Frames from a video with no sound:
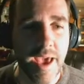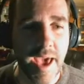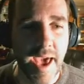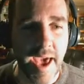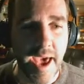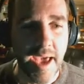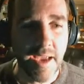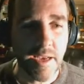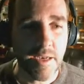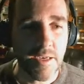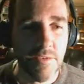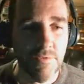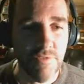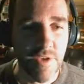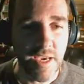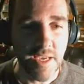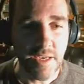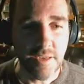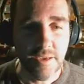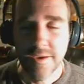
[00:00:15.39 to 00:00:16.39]

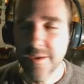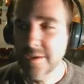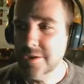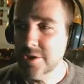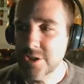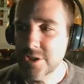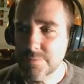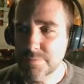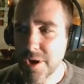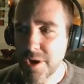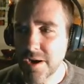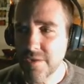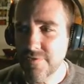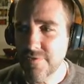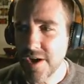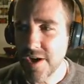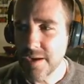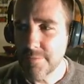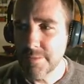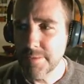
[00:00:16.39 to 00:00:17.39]
activate your
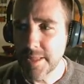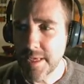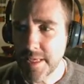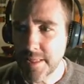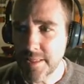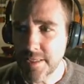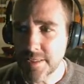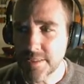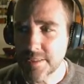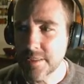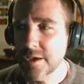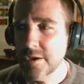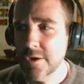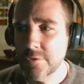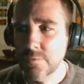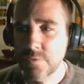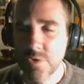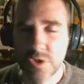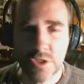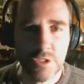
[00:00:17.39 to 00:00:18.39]
Spotify playlist
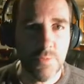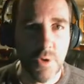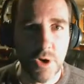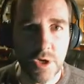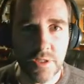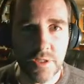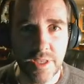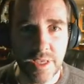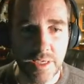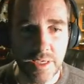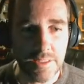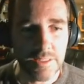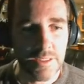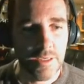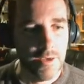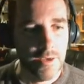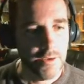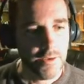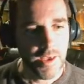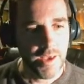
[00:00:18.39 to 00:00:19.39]
with SmartThings,
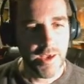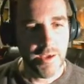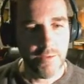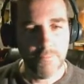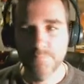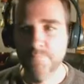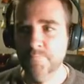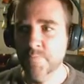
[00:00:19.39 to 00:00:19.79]
okay?